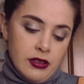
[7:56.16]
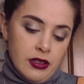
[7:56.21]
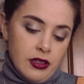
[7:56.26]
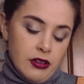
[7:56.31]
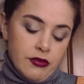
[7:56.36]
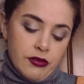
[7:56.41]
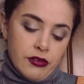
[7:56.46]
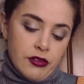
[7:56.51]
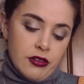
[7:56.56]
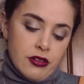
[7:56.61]

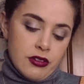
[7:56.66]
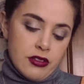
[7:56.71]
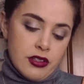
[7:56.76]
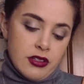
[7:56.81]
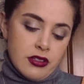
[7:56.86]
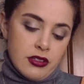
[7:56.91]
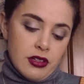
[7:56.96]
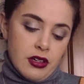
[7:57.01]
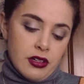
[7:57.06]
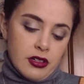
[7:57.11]
Of course,
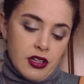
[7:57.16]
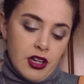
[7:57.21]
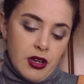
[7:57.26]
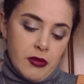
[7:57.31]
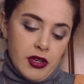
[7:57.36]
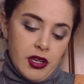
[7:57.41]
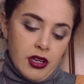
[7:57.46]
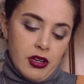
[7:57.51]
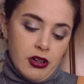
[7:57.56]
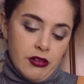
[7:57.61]
it's not
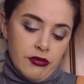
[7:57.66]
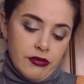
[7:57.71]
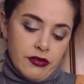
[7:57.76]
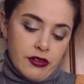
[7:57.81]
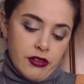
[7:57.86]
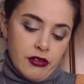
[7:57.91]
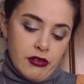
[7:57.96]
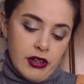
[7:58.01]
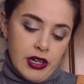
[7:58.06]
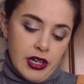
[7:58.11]
coming off
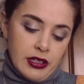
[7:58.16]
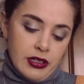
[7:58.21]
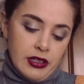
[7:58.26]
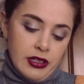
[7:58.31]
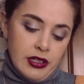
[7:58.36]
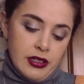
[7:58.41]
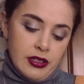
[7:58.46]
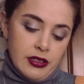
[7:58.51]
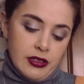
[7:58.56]
correctly.